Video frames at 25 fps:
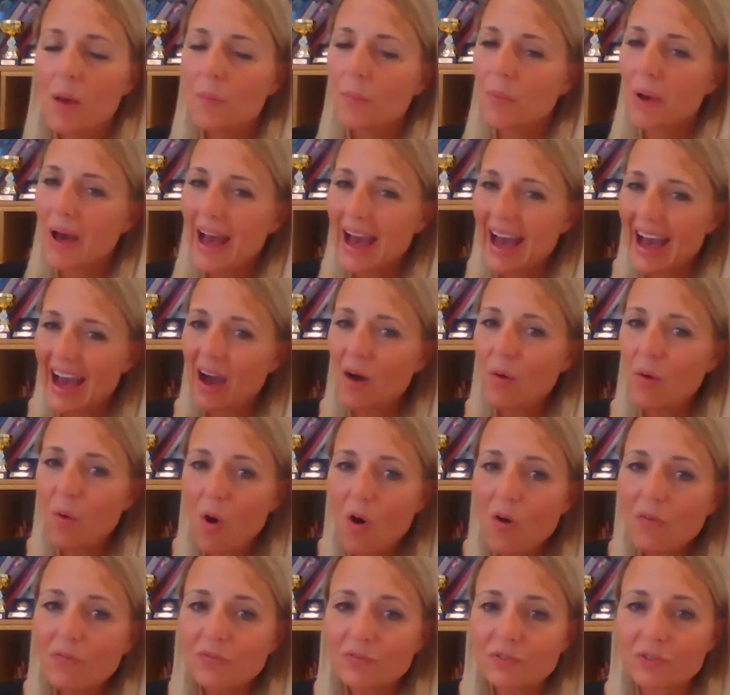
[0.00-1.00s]
But how
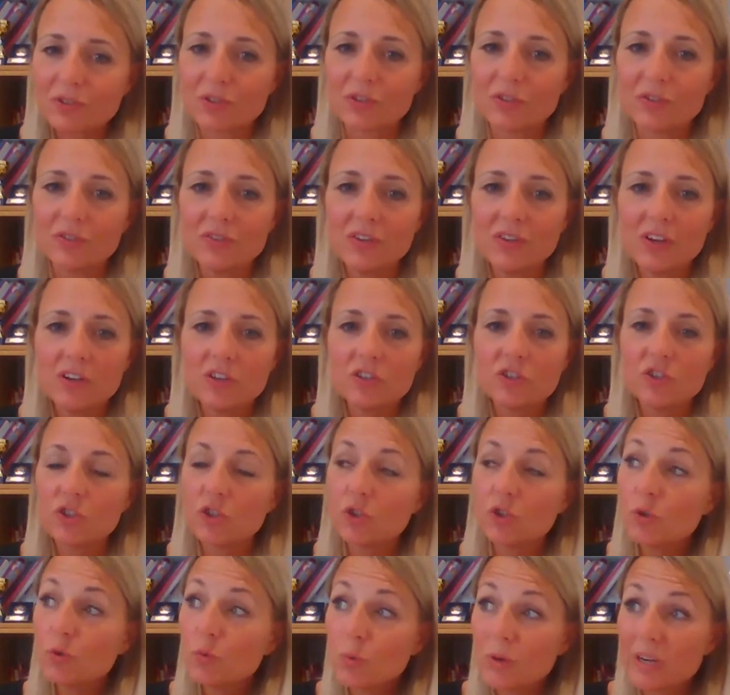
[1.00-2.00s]
often
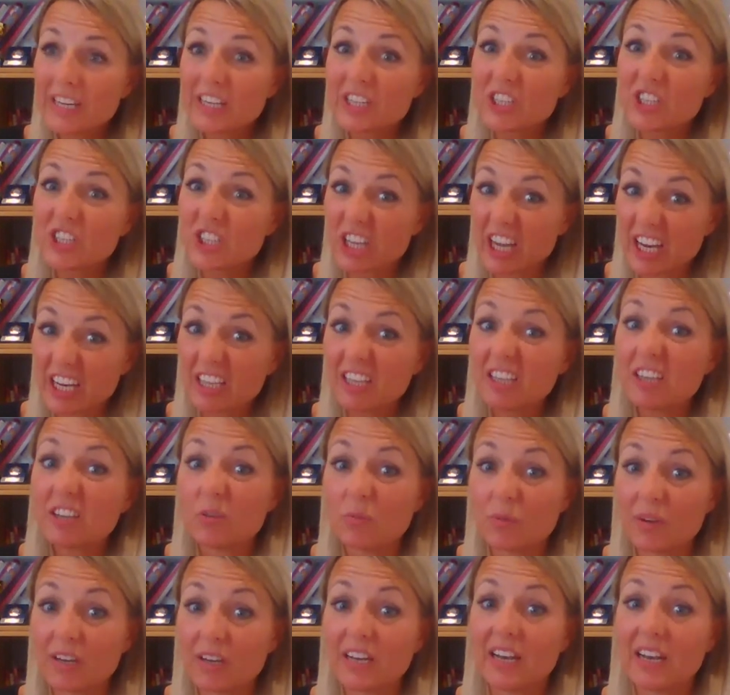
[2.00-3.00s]
do we
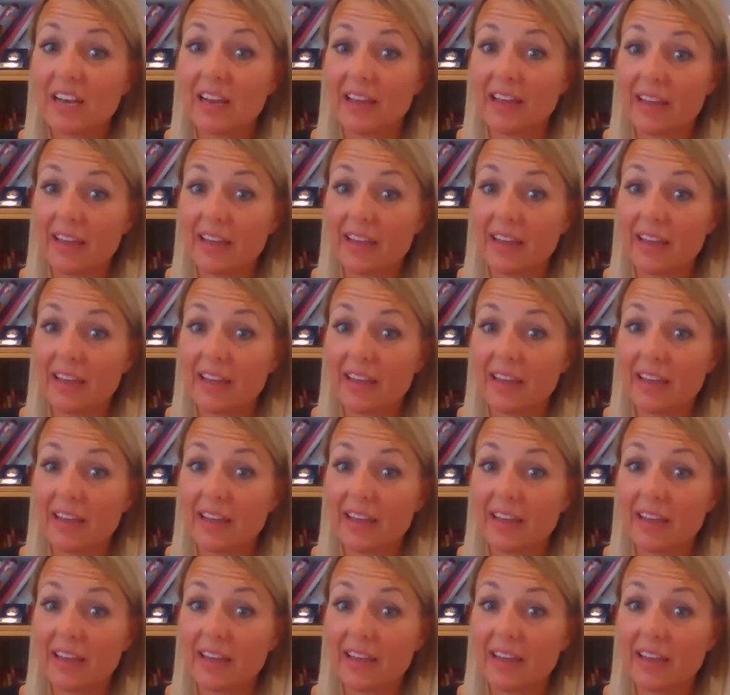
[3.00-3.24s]
genuinely